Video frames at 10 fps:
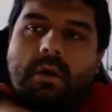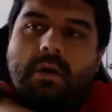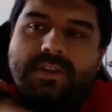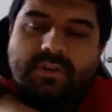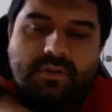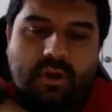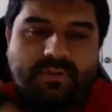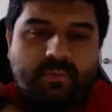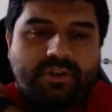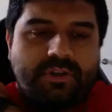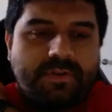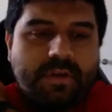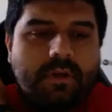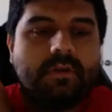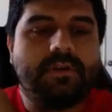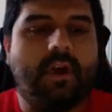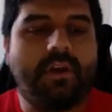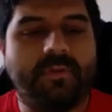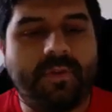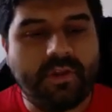Let's do stars and wishes.
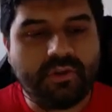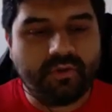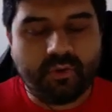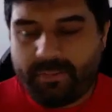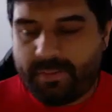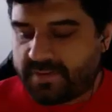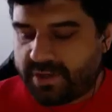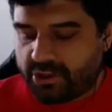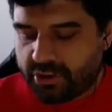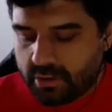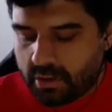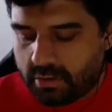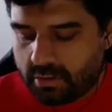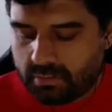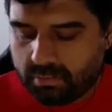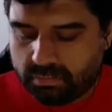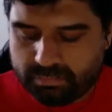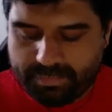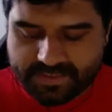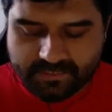Stars are things you enjoyed about the session.
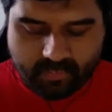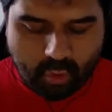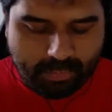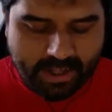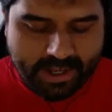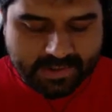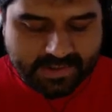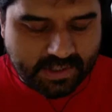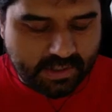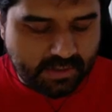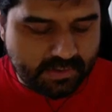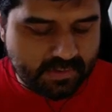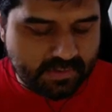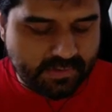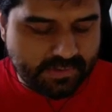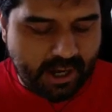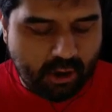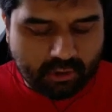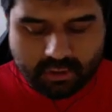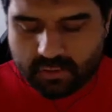Bits of role play, scenes,
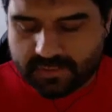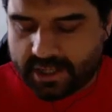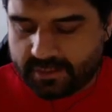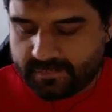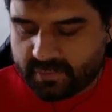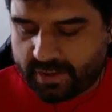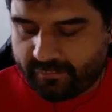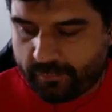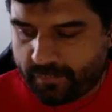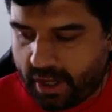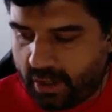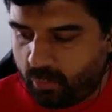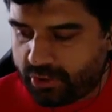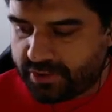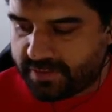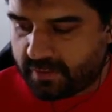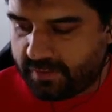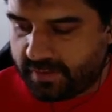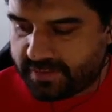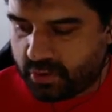characters, items, whatever. And wishes are
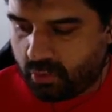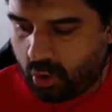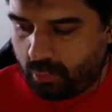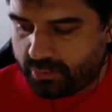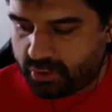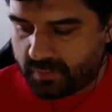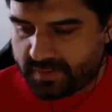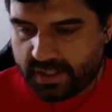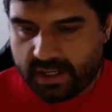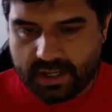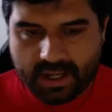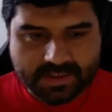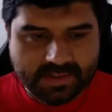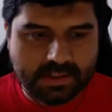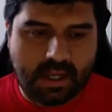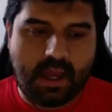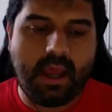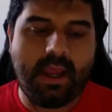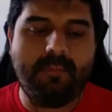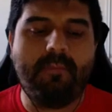things that you hope to see next
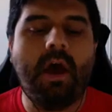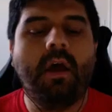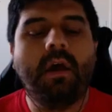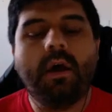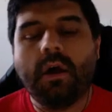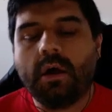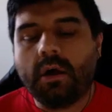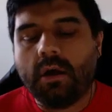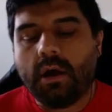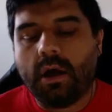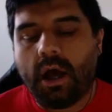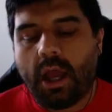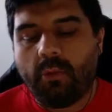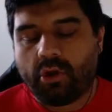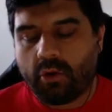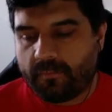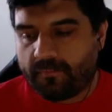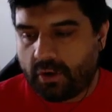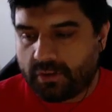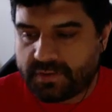time. I will go
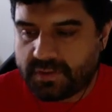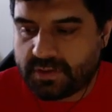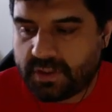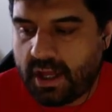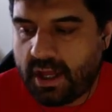first.